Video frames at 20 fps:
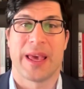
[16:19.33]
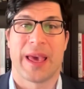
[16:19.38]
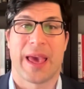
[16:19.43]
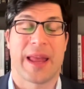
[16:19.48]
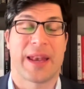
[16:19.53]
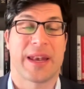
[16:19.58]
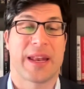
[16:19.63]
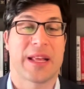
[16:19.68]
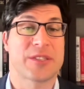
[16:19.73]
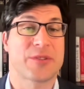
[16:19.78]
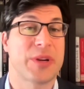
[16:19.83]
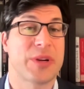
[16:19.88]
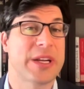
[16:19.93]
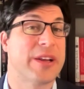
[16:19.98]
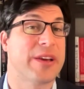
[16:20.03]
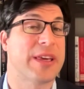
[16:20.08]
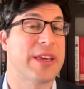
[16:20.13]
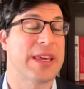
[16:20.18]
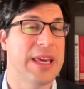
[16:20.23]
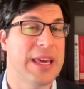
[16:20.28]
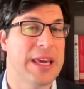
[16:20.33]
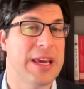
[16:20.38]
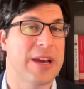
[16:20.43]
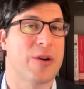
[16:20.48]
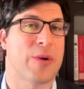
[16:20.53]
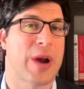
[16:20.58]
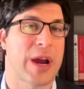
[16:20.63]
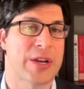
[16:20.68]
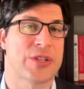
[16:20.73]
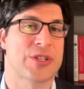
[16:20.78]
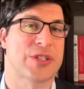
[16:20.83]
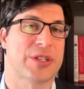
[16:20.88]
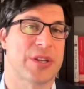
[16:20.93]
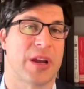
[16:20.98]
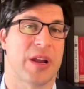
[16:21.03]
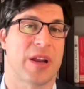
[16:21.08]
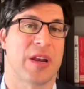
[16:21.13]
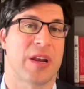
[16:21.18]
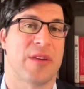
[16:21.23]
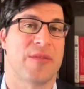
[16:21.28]
And that's really the key
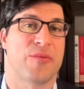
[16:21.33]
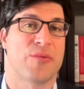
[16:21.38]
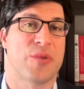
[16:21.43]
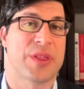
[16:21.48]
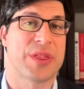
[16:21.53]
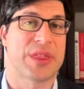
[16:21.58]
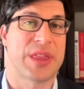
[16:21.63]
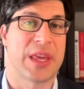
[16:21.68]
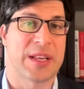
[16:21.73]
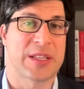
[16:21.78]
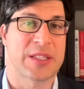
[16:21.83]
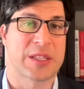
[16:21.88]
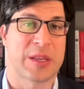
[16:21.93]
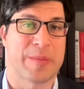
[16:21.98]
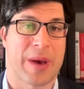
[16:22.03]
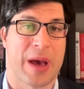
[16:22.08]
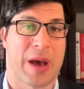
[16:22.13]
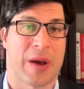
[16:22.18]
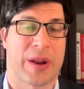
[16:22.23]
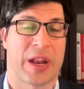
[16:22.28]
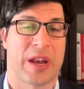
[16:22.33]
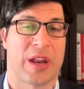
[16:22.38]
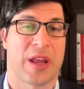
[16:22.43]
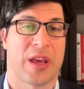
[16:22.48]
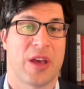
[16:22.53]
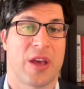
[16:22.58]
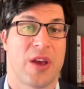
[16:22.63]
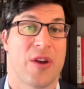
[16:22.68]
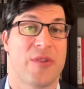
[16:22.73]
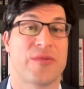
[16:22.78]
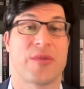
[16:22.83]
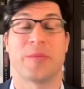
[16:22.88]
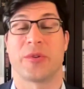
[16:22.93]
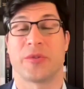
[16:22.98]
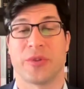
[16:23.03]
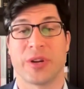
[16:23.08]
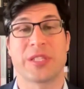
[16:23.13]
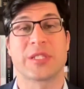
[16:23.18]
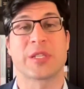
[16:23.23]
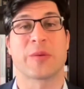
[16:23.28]
question if one thinks about it from a
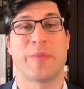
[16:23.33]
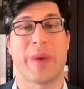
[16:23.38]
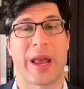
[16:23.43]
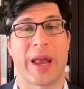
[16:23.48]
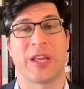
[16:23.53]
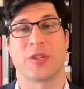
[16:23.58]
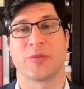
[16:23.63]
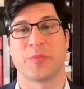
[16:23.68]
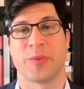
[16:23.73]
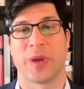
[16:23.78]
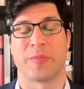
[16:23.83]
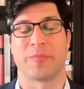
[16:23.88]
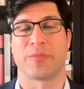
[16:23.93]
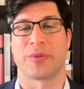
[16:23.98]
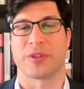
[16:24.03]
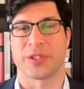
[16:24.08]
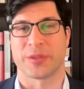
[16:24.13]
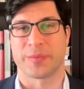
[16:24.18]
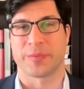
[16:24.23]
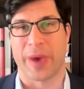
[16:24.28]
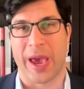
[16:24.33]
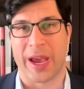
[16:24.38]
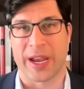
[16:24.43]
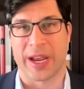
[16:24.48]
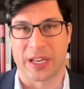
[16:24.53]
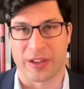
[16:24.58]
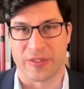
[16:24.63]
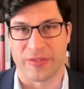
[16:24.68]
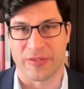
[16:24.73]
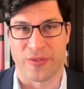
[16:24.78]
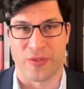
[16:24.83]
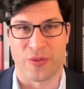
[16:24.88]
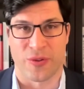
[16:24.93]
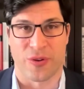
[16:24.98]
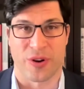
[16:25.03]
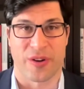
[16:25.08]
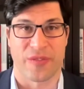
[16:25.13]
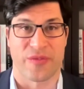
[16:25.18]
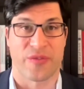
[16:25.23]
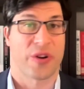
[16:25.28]
risk management perspective
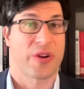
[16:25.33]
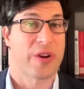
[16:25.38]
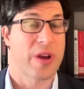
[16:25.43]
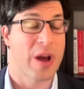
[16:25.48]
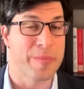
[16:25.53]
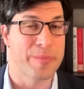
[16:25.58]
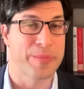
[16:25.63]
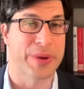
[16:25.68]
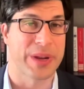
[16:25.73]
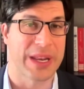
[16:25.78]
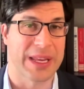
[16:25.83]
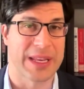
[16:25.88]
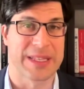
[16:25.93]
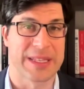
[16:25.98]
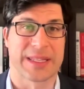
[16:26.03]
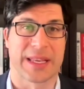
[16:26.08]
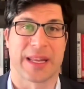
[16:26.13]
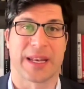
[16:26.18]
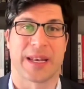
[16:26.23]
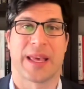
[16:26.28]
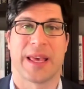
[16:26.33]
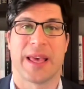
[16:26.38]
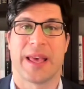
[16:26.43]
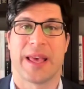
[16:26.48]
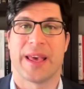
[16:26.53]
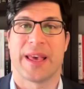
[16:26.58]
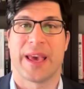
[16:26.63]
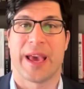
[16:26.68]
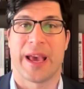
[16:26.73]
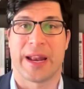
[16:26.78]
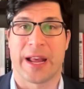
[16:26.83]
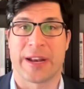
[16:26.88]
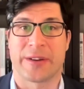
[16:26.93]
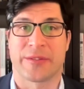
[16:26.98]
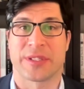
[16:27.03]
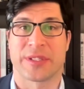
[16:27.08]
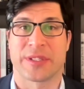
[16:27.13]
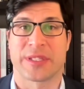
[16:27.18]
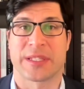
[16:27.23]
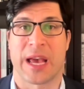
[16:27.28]
for companies and
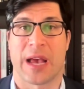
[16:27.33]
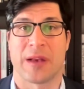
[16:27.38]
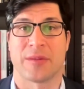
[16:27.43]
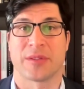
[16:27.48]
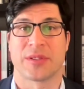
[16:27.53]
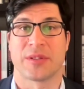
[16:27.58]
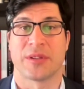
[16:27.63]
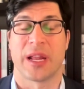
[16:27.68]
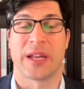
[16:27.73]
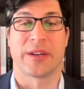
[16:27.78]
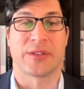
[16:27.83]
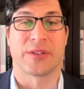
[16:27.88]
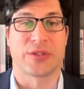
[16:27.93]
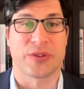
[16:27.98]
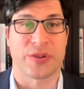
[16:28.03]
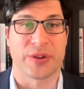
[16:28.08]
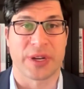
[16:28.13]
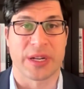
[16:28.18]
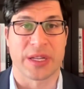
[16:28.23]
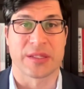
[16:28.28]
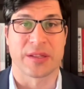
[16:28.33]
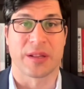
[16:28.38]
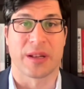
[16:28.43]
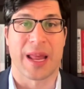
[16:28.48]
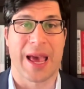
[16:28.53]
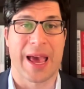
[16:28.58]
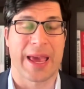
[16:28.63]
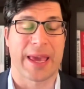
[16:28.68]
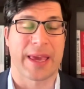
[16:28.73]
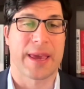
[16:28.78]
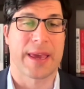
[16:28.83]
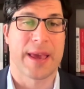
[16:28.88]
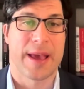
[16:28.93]
antitrust counsel and attorneys alike.